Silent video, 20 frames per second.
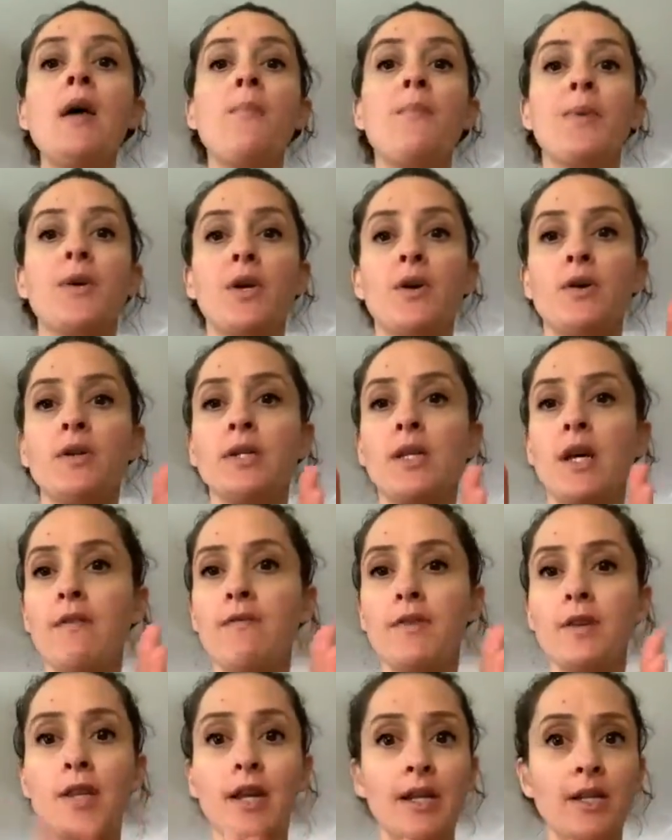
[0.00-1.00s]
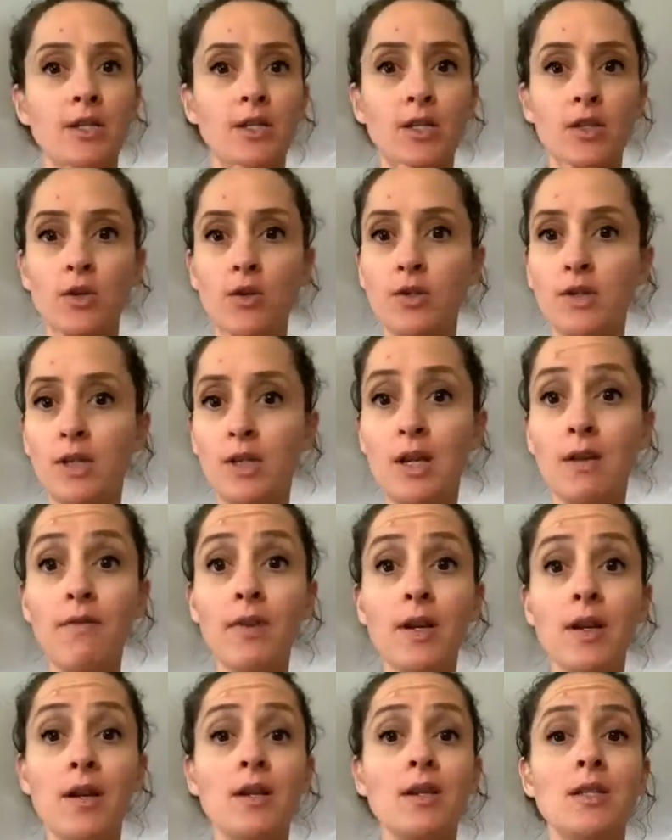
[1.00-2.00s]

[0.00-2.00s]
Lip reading: because I feel like it's so significant.